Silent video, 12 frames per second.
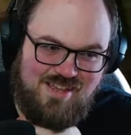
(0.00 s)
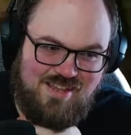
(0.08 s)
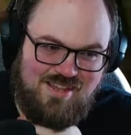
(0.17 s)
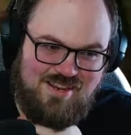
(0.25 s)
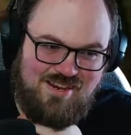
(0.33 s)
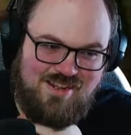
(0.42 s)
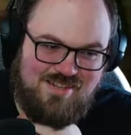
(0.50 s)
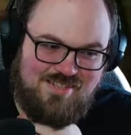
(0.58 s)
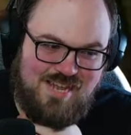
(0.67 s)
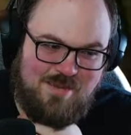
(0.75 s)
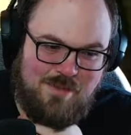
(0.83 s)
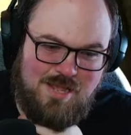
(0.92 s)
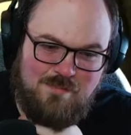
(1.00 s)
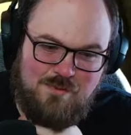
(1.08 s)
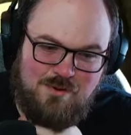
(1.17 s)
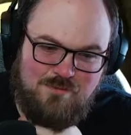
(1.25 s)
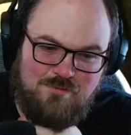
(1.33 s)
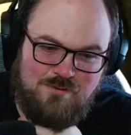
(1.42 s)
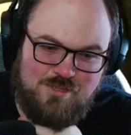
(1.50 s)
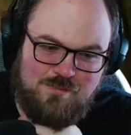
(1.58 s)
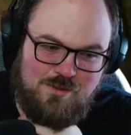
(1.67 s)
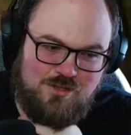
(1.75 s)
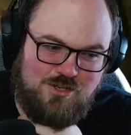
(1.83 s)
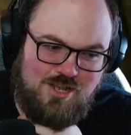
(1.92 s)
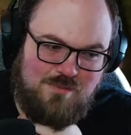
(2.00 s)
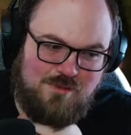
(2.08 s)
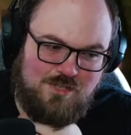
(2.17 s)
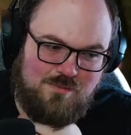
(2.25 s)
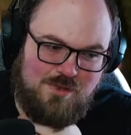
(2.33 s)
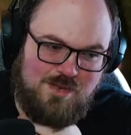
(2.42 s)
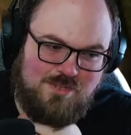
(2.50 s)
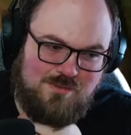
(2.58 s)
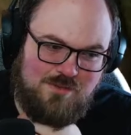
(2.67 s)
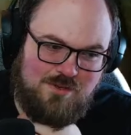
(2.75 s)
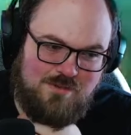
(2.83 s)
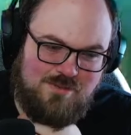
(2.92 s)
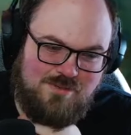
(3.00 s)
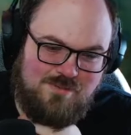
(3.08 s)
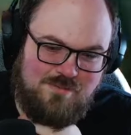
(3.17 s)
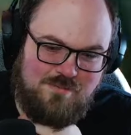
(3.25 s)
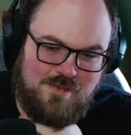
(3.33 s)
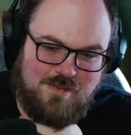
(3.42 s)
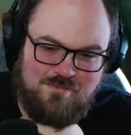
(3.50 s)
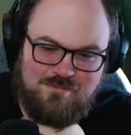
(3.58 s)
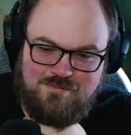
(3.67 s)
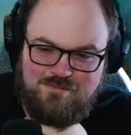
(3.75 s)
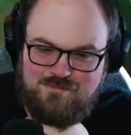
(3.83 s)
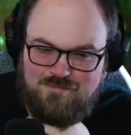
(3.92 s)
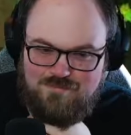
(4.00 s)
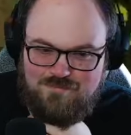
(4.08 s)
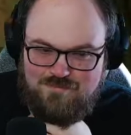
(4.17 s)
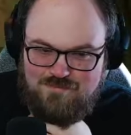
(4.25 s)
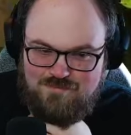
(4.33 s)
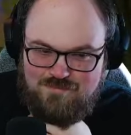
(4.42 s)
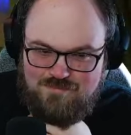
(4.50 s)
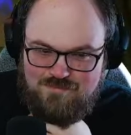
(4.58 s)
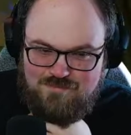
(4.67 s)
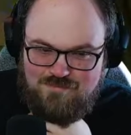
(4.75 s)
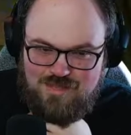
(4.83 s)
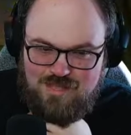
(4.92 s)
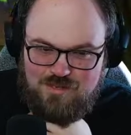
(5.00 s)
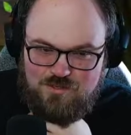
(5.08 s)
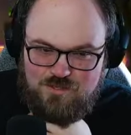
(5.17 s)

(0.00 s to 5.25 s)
I can attack my opponent for as much damage as possible, but yeah,